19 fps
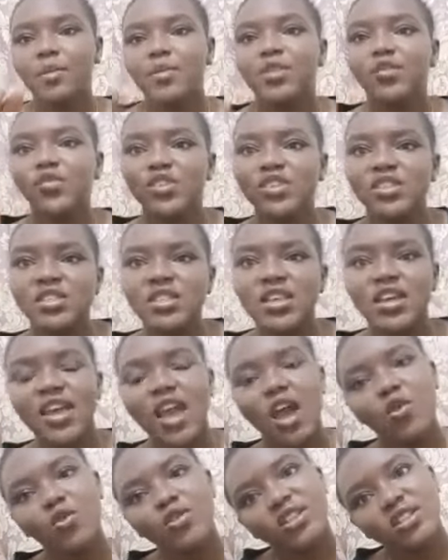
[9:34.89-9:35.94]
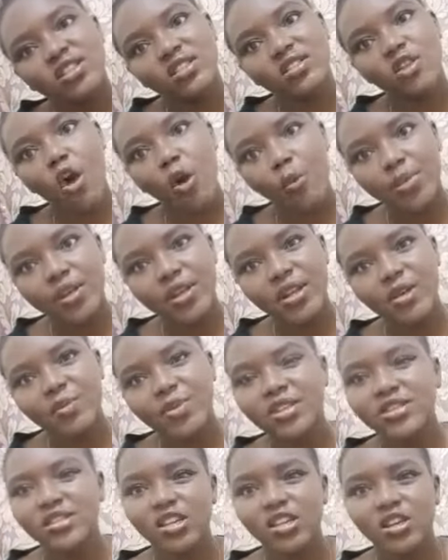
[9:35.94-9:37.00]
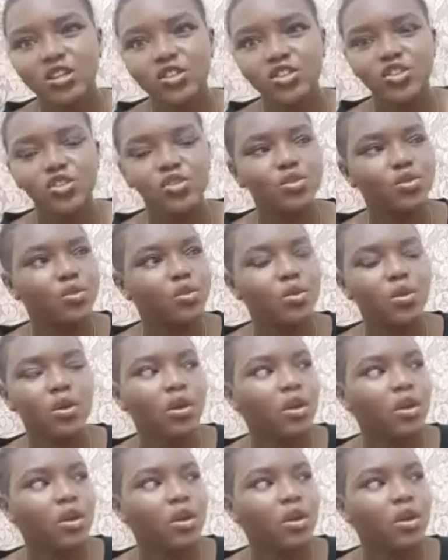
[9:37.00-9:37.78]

If you see a guy who doesn't open up and tells you